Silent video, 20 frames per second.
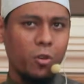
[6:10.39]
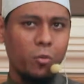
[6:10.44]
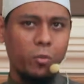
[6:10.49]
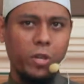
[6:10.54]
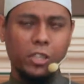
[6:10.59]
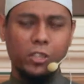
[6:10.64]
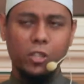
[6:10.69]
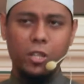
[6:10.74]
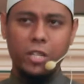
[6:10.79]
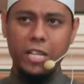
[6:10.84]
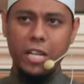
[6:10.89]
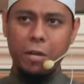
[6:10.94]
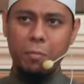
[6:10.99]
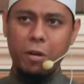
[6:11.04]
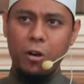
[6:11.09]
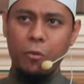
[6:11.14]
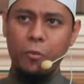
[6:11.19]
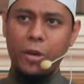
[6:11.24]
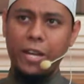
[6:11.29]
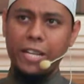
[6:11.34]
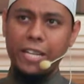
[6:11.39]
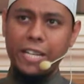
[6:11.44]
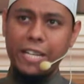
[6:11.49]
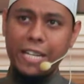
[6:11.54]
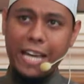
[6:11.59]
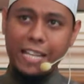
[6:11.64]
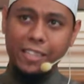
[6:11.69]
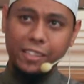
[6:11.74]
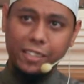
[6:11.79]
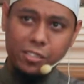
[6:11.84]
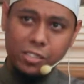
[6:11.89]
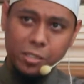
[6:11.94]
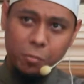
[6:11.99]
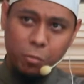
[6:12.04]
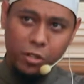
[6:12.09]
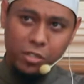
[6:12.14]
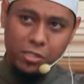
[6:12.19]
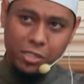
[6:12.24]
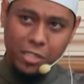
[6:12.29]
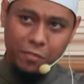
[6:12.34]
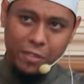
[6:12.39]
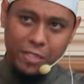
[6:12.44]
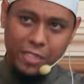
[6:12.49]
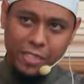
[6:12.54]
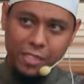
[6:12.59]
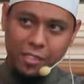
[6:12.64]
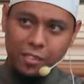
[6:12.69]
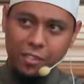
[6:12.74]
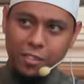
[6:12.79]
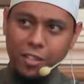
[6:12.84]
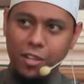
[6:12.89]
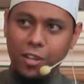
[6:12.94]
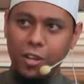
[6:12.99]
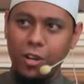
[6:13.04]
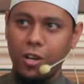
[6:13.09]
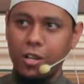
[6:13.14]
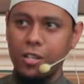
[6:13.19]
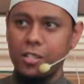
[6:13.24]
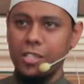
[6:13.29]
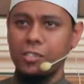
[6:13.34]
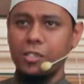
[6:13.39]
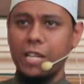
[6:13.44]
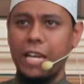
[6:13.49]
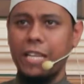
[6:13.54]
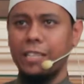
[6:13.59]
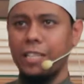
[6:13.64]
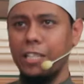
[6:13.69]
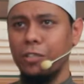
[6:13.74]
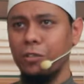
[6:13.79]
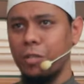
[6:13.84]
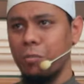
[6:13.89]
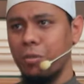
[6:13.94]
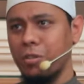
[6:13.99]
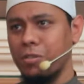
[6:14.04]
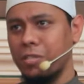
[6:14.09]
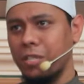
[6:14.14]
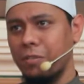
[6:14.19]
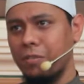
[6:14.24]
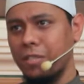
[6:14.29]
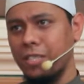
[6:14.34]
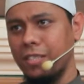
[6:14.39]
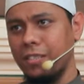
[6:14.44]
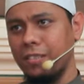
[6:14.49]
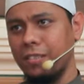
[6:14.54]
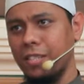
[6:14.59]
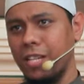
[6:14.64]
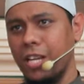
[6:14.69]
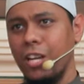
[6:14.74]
We are talking about whether it enters the body's cavity or it does not enter into the body's cavity.